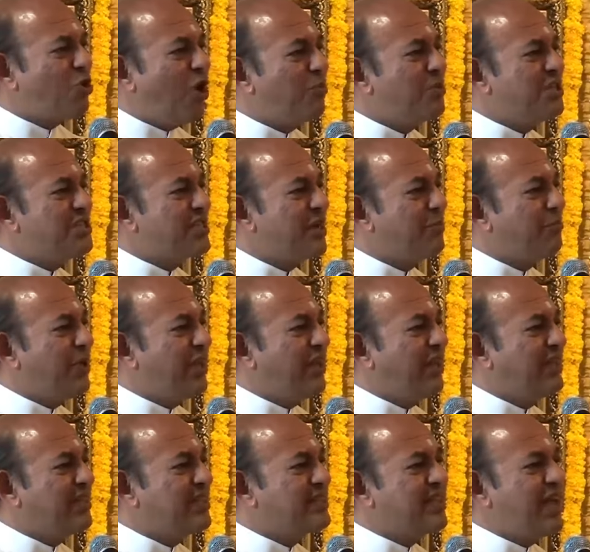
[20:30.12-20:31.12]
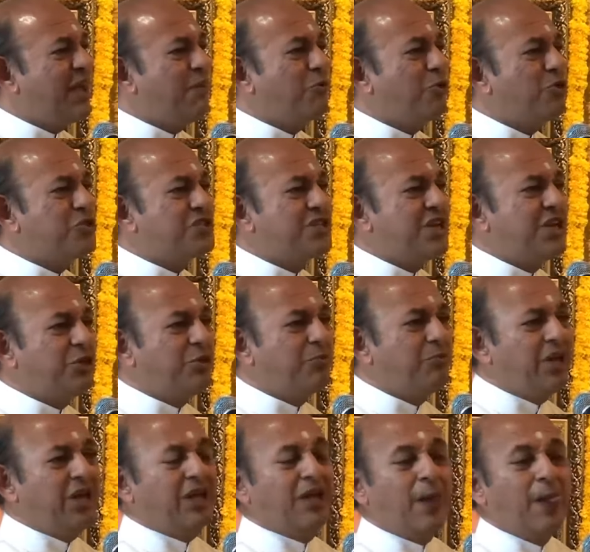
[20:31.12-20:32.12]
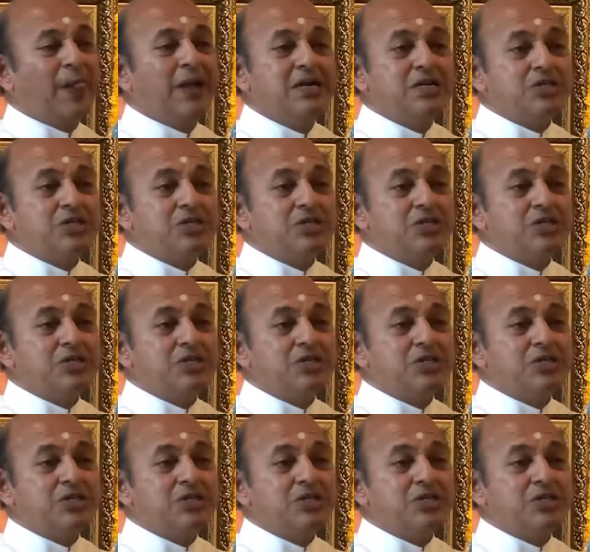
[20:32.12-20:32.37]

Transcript: Swami is repeating the same question to me.